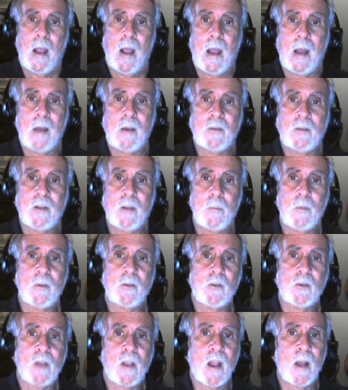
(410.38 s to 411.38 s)
And he said,
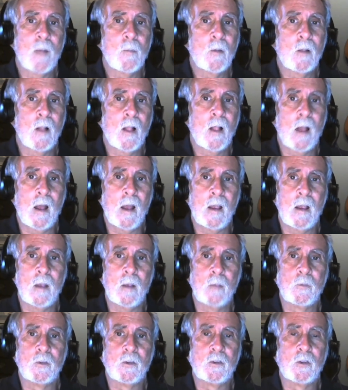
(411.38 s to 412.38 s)
"Mister Campbell, I
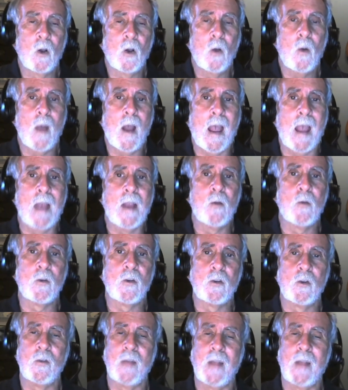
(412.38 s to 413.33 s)
am so angry at you."